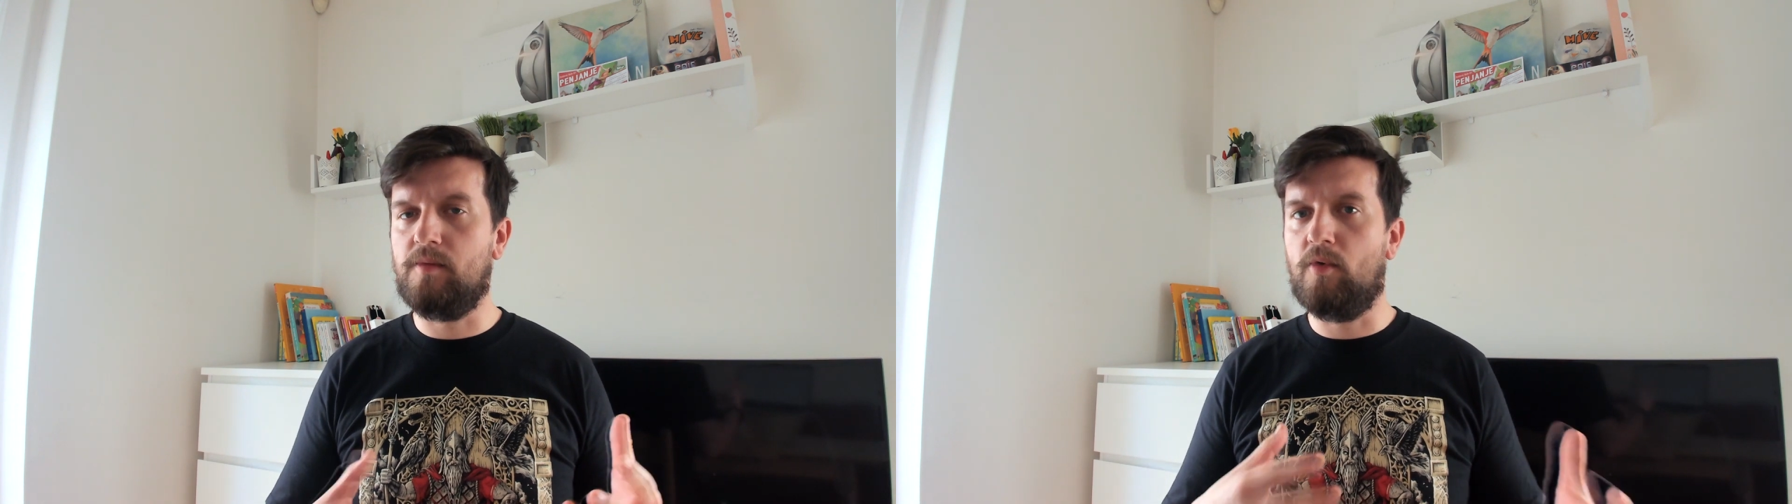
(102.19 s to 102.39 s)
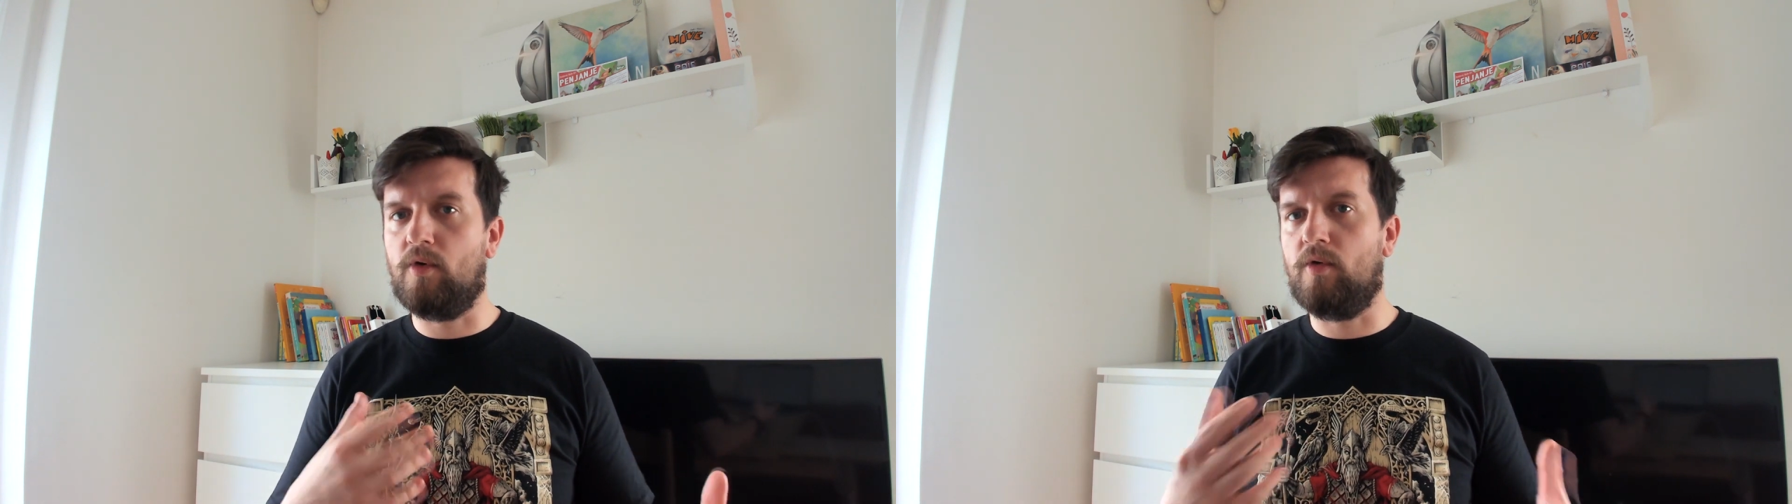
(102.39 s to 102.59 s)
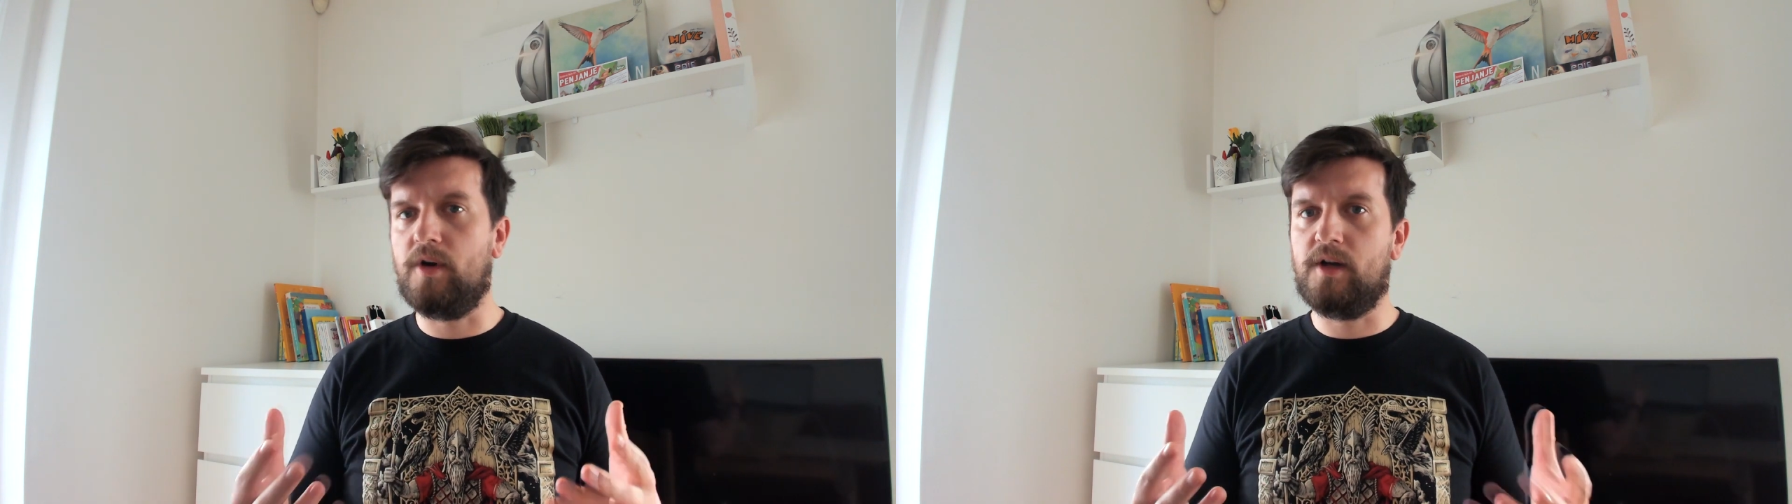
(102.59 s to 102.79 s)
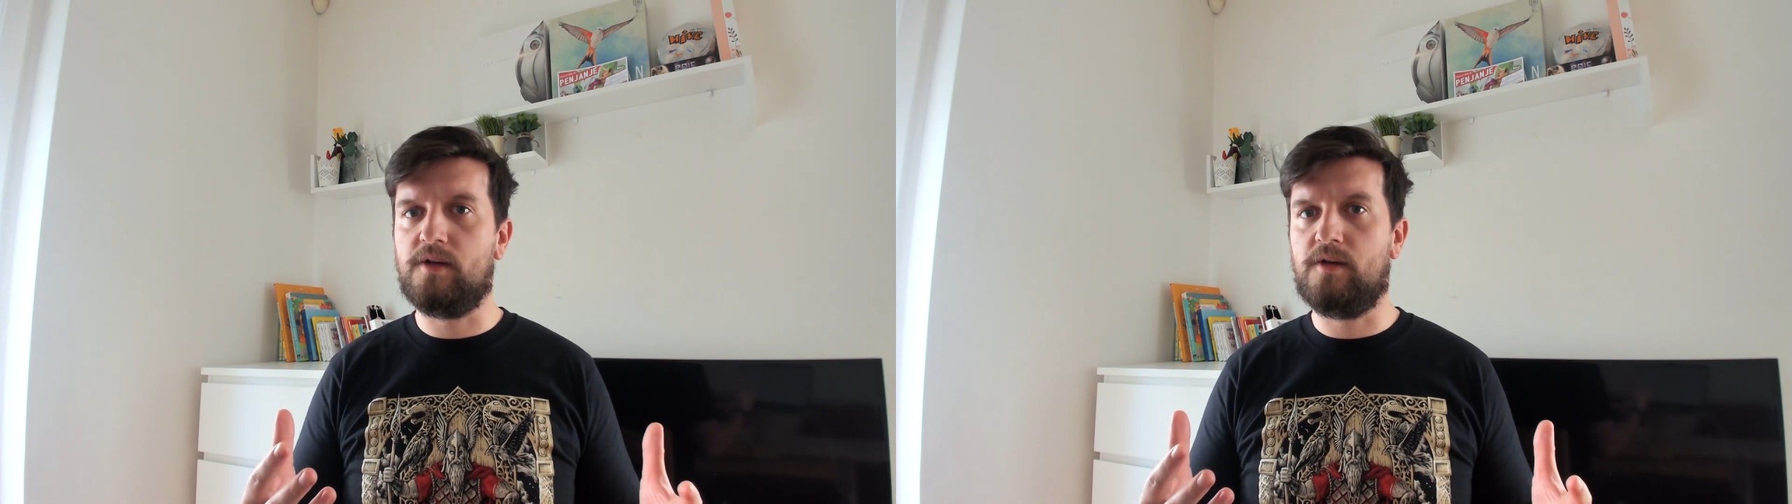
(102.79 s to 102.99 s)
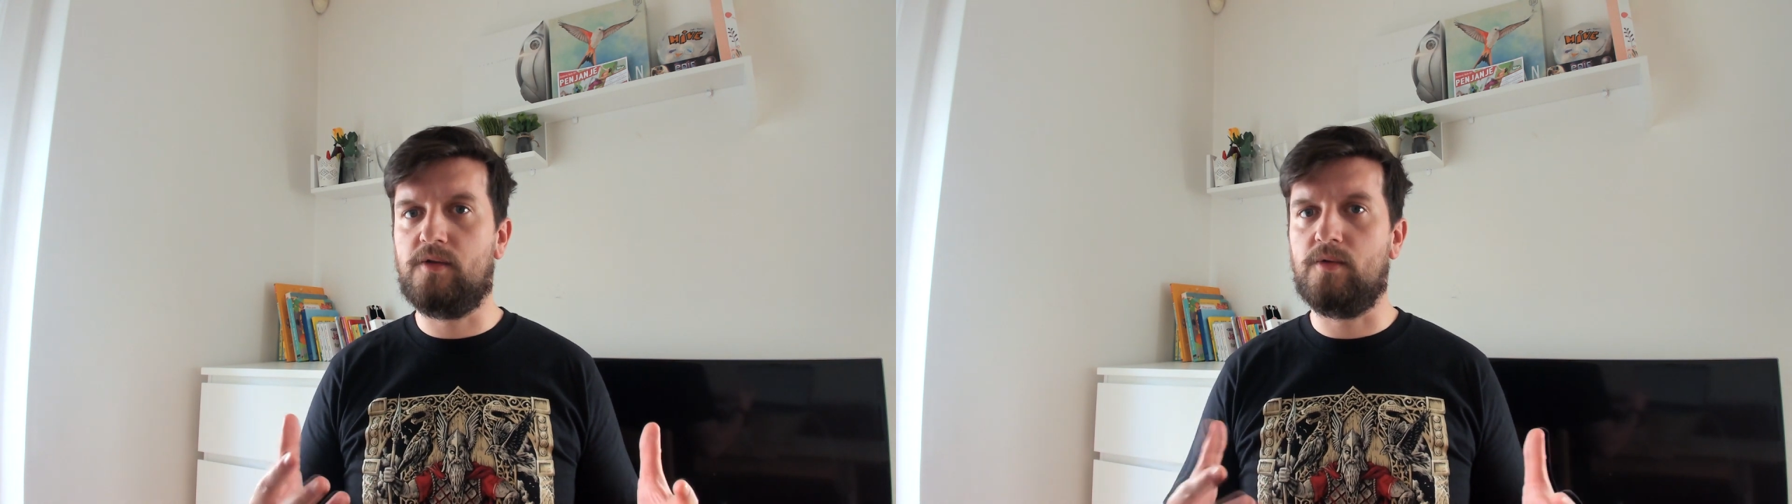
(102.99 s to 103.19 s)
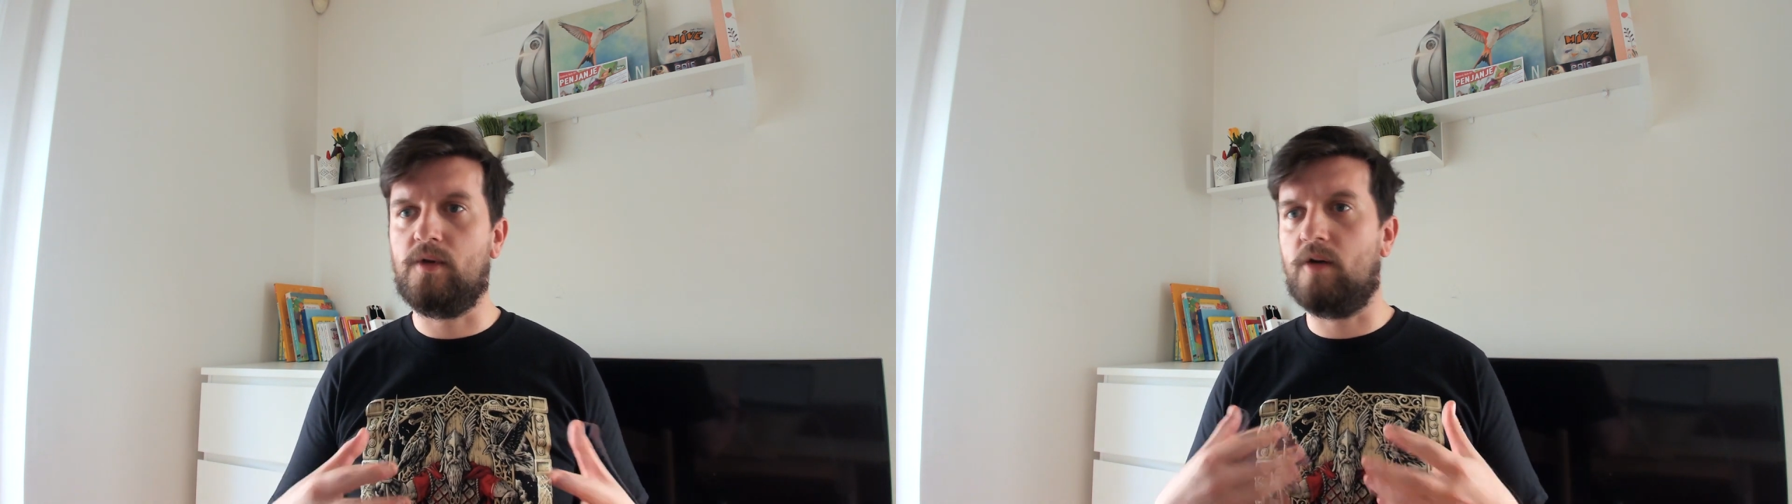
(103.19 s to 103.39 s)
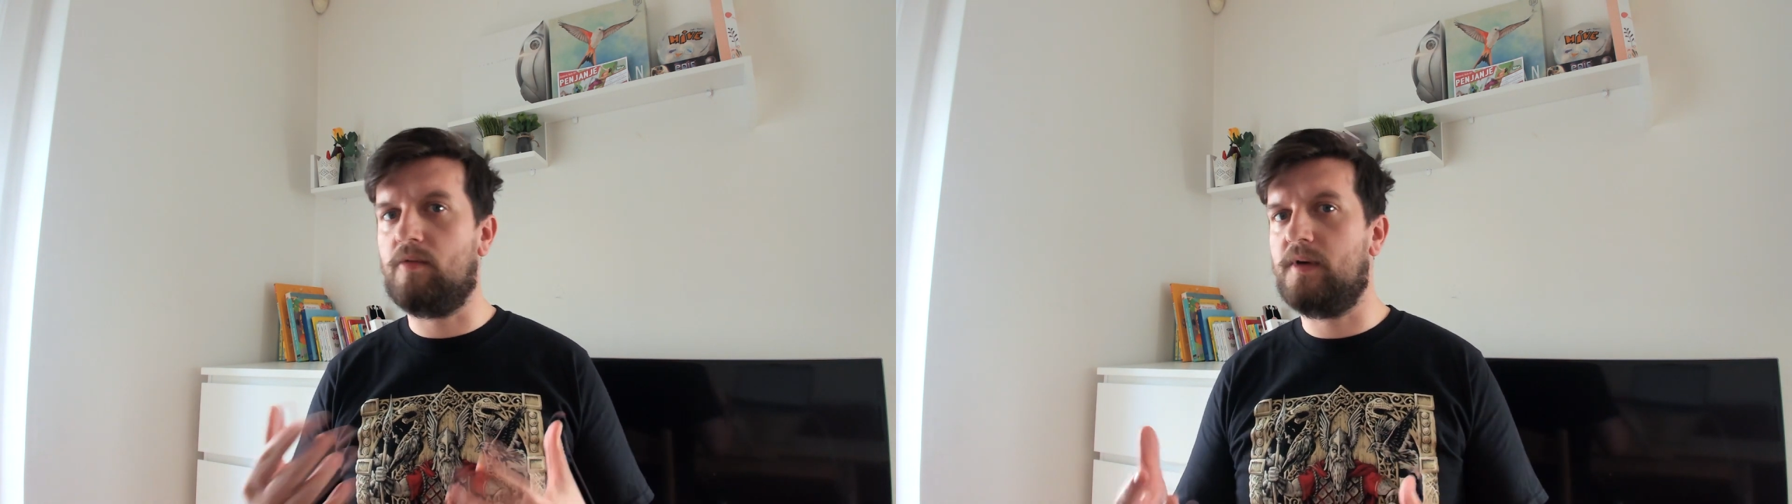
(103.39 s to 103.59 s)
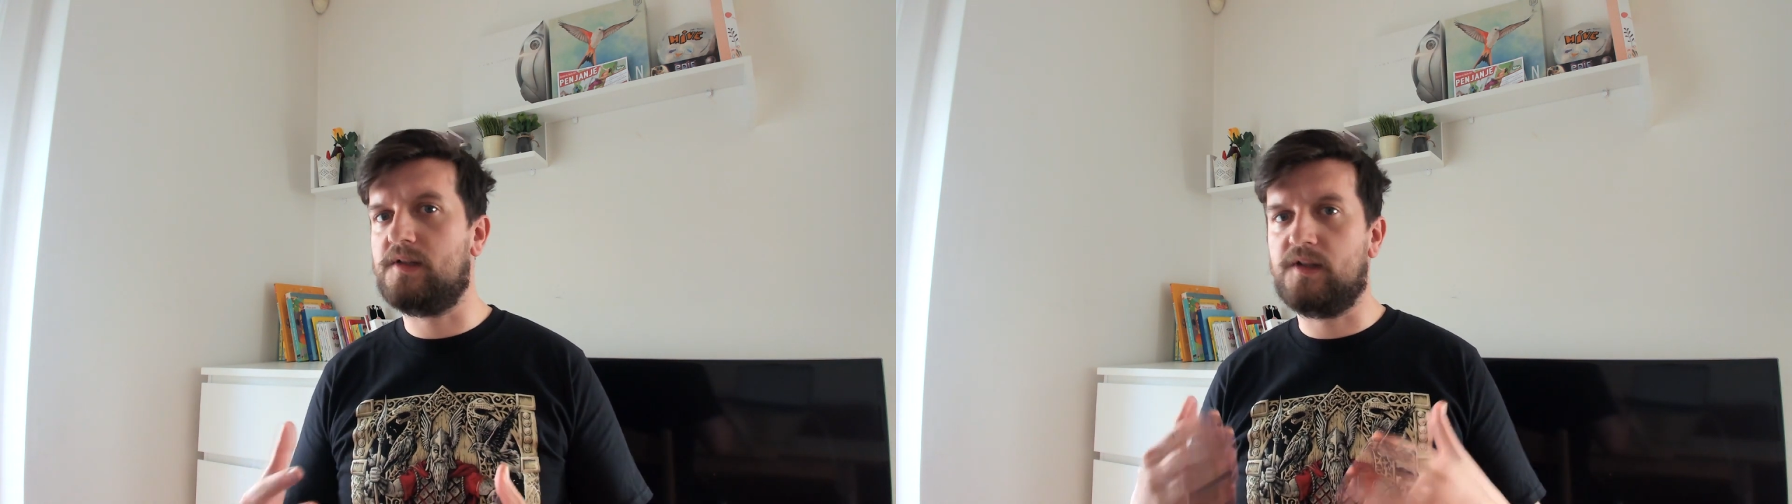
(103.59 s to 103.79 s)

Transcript: be more oriented to governments,